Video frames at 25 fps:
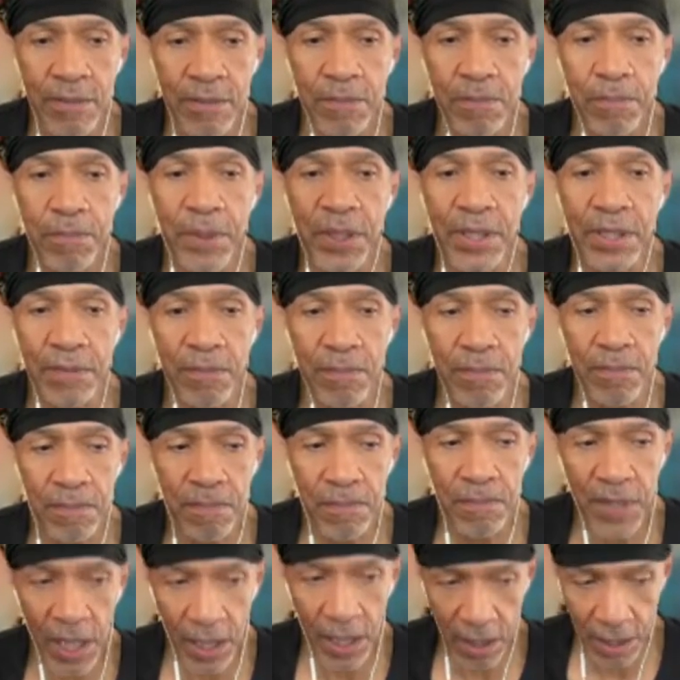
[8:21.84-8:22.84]
But
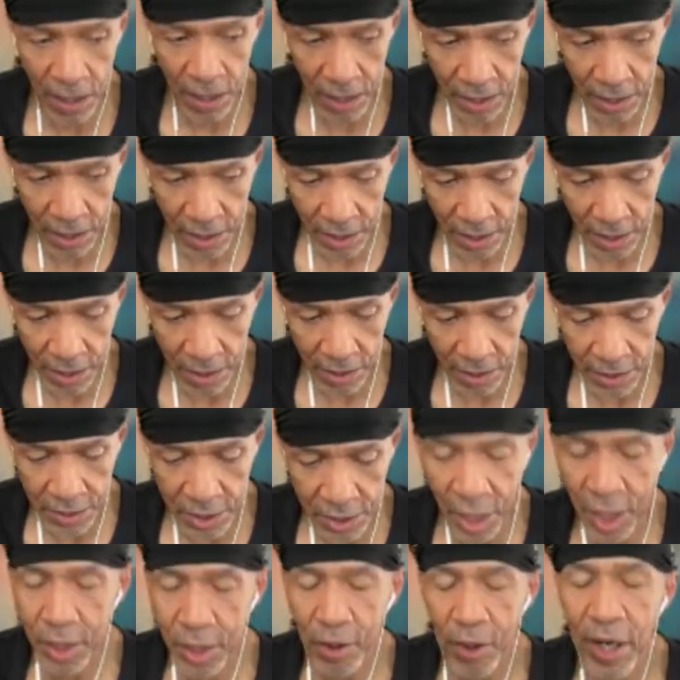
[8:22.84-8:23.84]
the
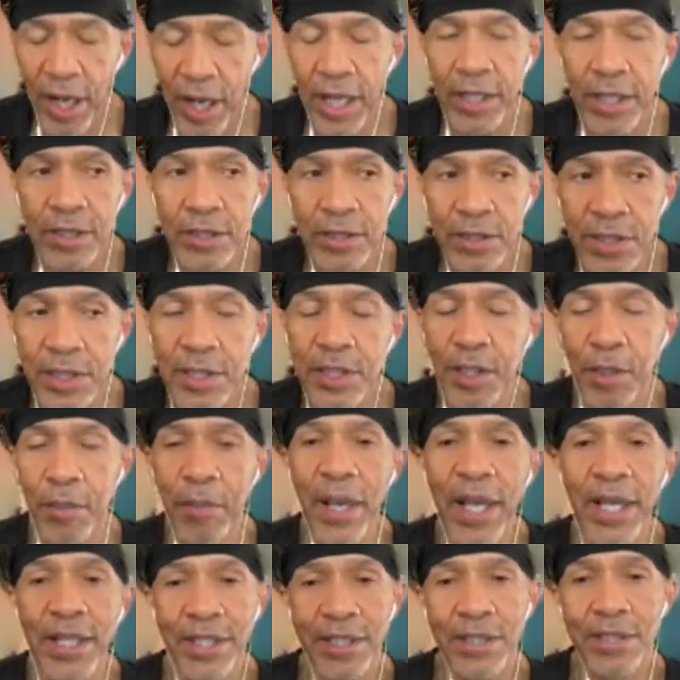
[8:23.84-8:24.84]
Schecter has the
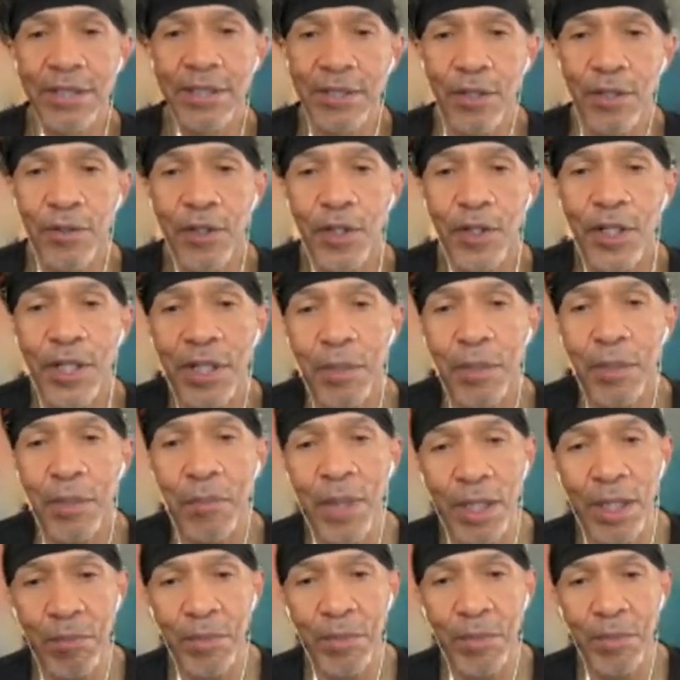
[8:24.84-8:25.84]
schematics, so they're going to
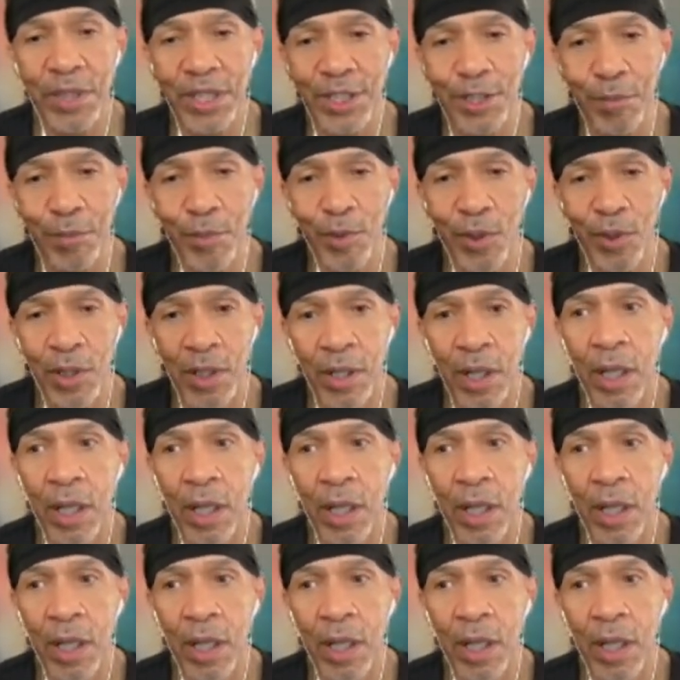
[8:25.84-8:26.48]
make me some more.